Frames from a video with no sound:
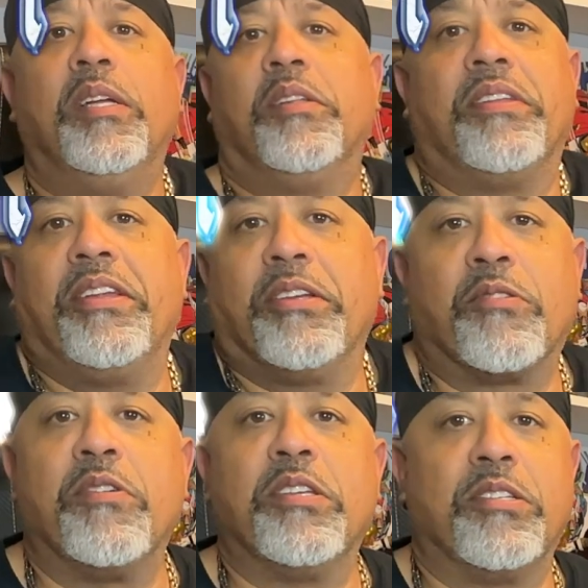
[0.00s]
that
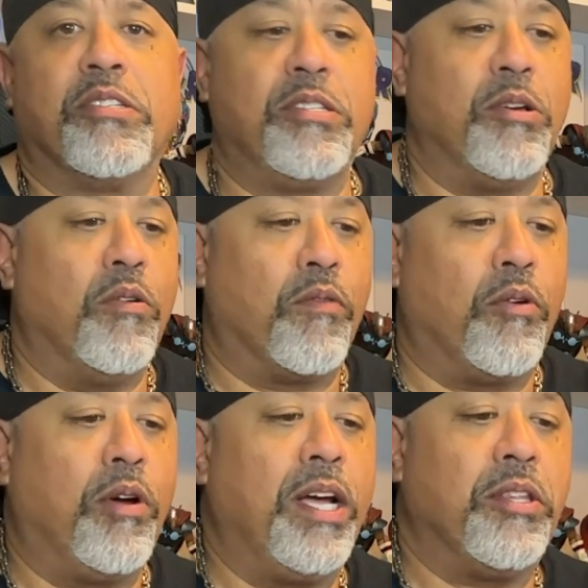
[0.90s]
increases the
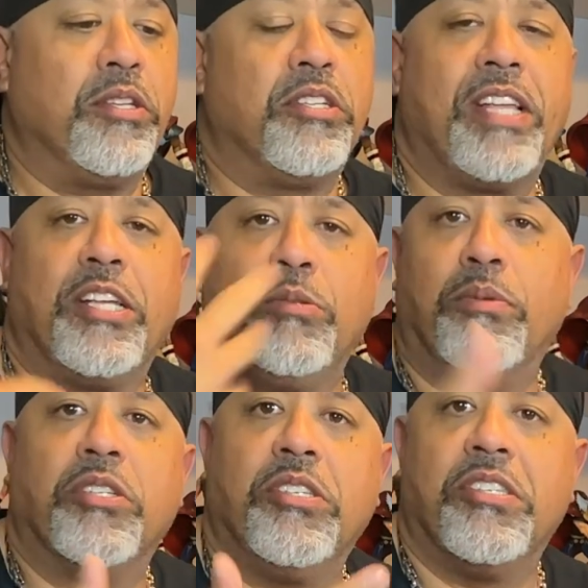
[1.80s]
overall height of the statue,
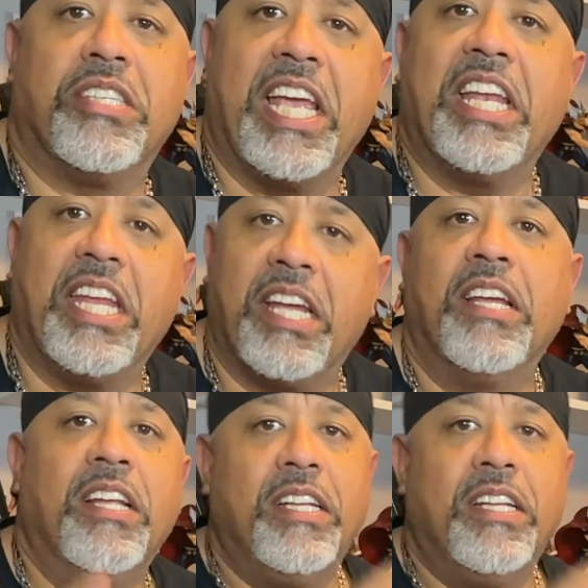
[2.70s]
plus she's standing